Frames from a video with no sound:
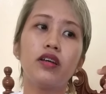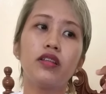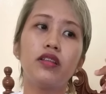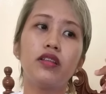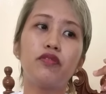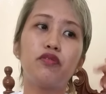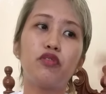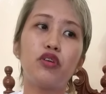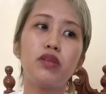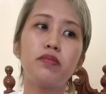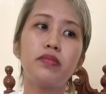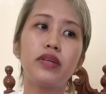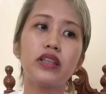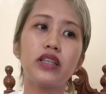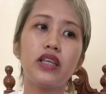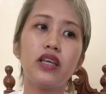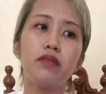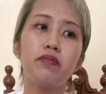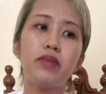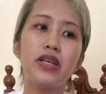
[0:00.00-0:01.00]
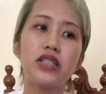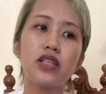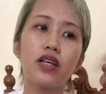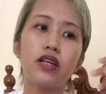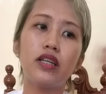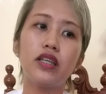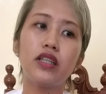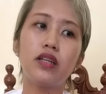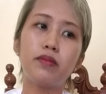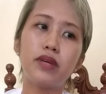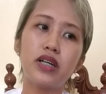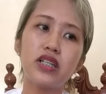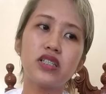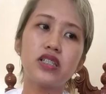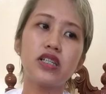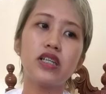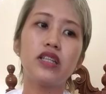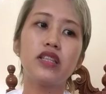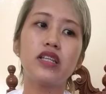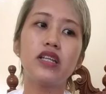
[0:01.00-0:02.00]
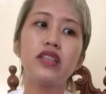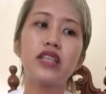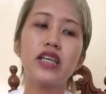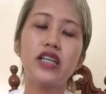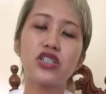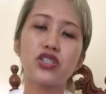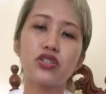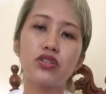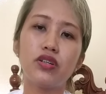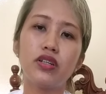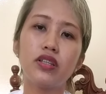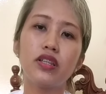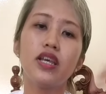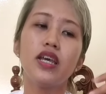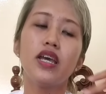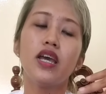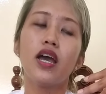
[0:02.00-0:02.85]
The formatting, basically the margin, indentation.